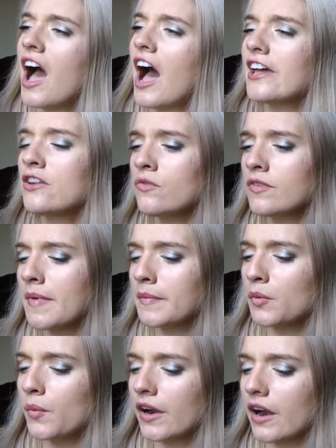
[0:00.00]
I don't
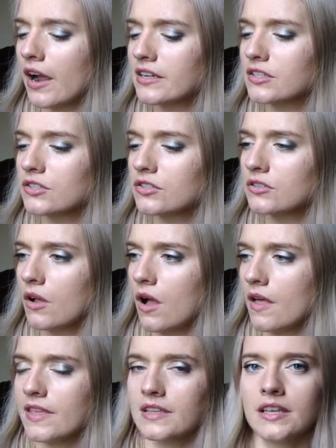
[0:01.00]
remember where I
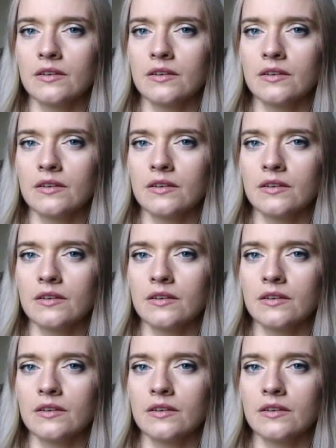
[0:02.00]
saw this.